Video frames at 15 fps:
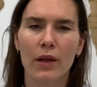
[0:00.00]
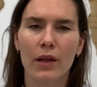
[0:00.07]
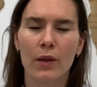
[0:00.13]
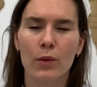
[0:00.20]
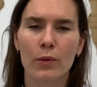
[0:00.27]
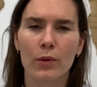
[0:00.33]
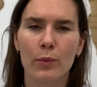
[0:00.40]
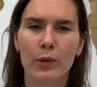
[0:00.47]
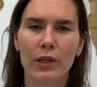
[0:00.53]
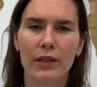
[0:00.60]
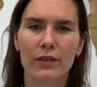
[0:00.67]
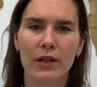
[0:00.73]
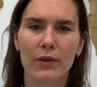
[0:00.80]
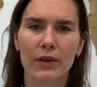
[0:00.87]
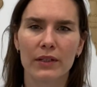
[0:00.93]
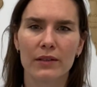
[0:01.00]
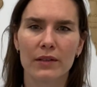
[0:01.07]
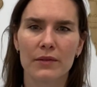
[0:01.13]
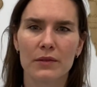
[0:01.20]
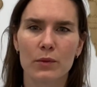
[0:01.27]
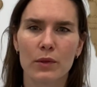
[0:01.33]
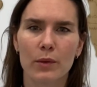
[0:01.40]
European
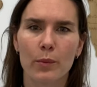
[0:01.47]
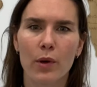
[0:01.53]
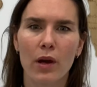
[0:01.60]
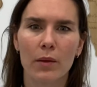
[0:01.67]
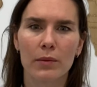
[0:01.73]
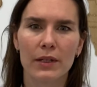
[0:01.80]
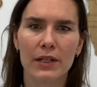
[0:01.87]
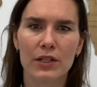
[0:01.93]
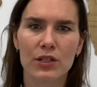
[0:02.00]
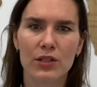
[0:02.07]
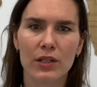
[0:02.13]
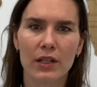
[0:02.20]
directives were published